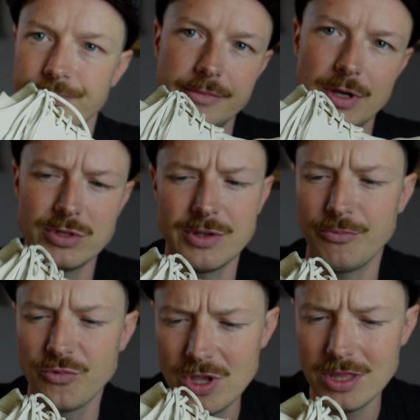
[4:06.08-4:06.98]
That was a
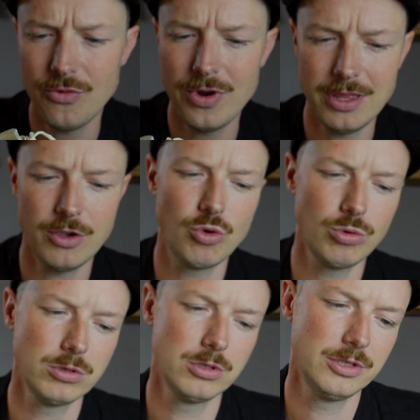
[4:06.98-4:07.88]
really, really
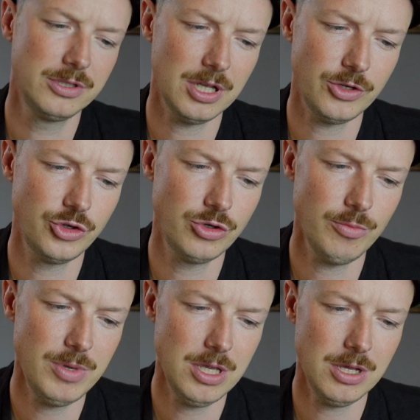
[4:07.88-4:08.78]
cool touch to
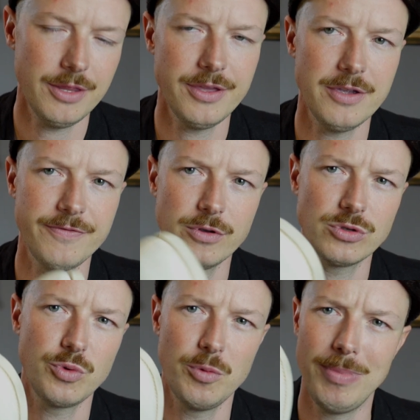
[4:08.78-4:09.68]
me. I think if
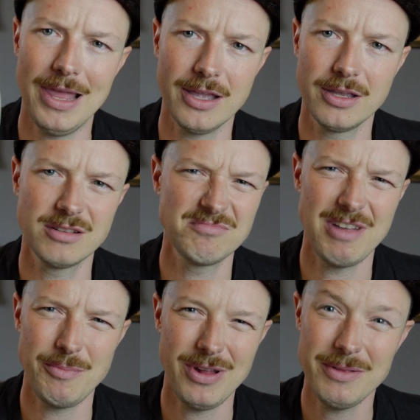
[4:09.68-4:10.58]
those were black,
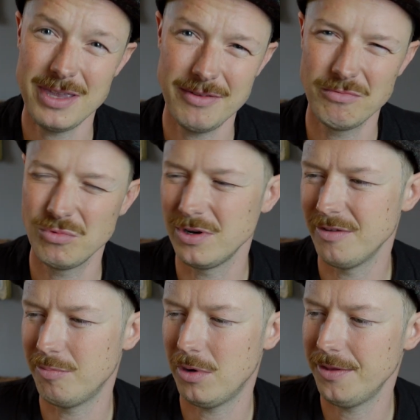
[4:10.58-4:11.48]
I probably even wouldn't
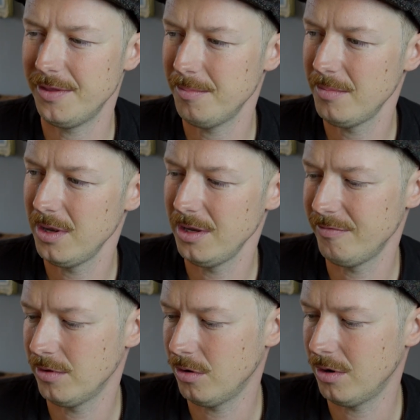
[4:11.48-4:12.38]
have bought them,
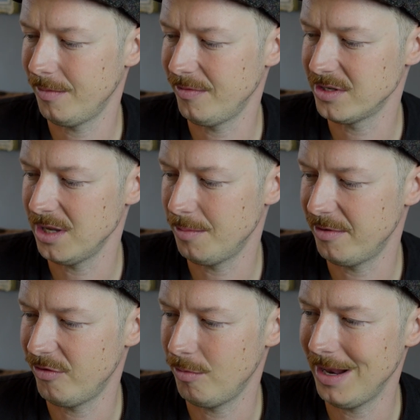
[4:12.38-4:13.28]
even though obviously I
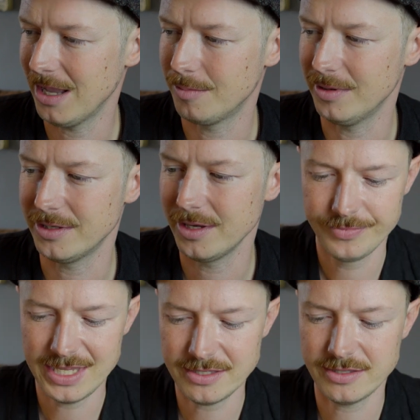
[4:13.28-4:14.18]
prefer black,
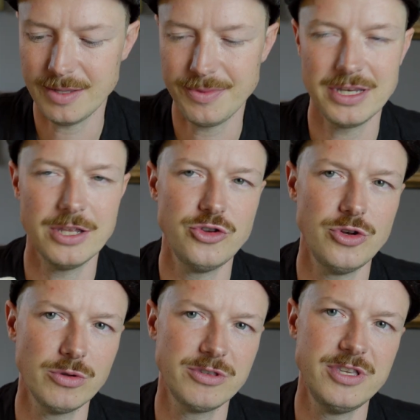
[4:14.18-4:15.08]
but this is something that you
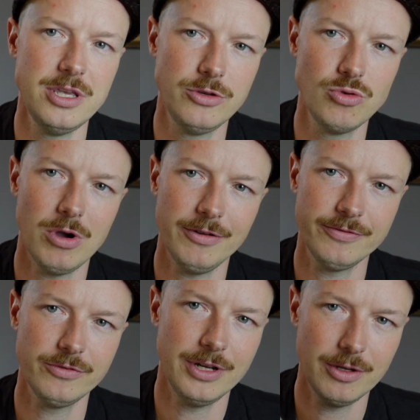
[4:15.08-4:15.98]
don't see too
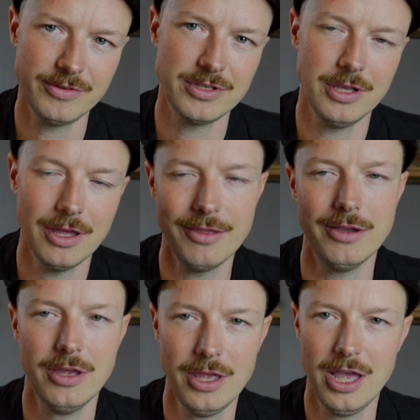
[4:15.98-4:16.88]
often, right? Obviously
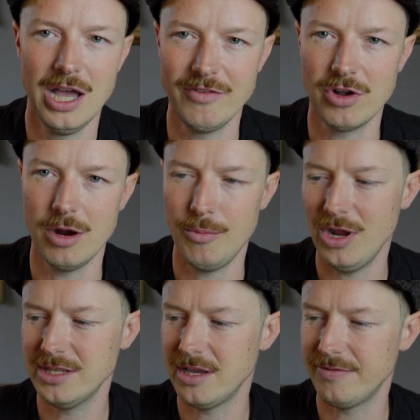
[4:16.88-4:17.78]
other avant-garde
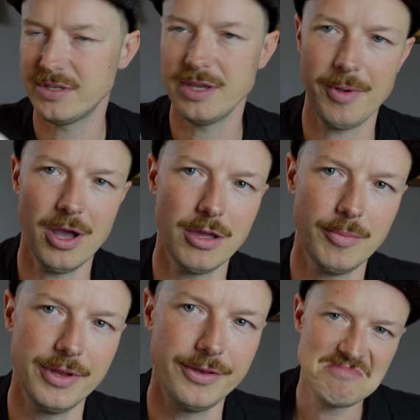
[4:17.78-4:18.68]
brands have the same color,
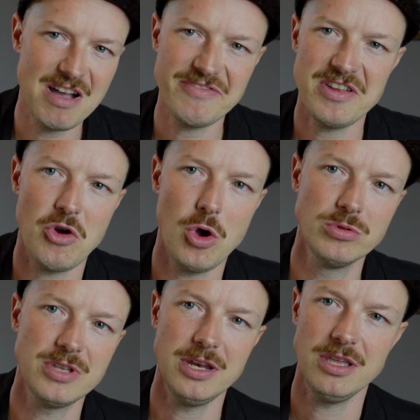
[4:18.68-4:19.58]
but I've never
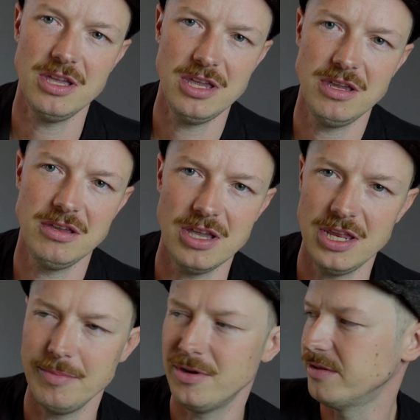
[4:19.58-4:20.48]
owned
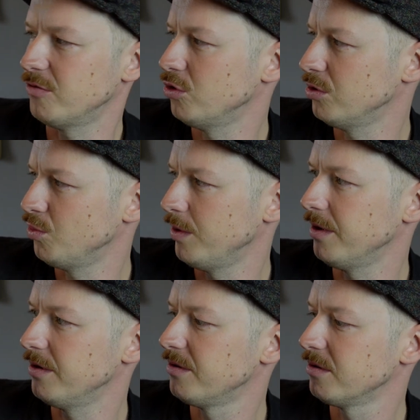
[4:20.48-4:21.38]
any pairs of shoes with
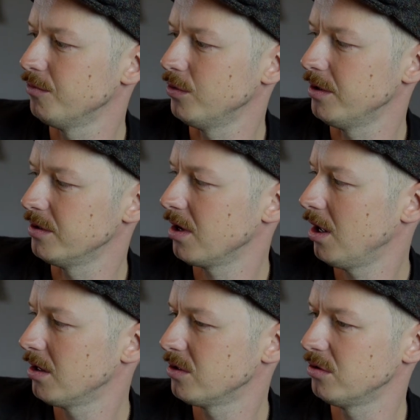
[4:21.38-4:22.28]
this
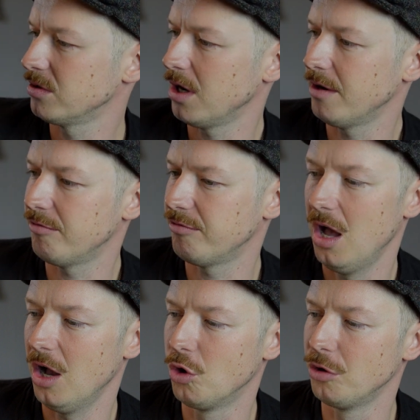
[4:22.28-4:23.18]
color. So it's kind of
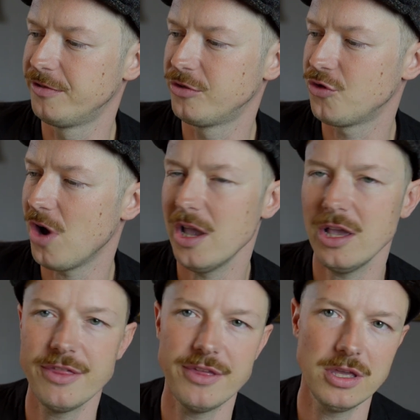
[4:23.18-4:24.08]
a good try,
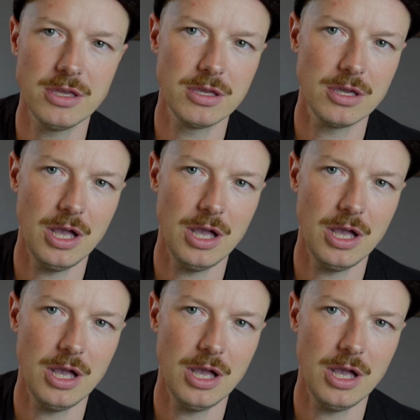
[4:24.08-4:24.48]
I think.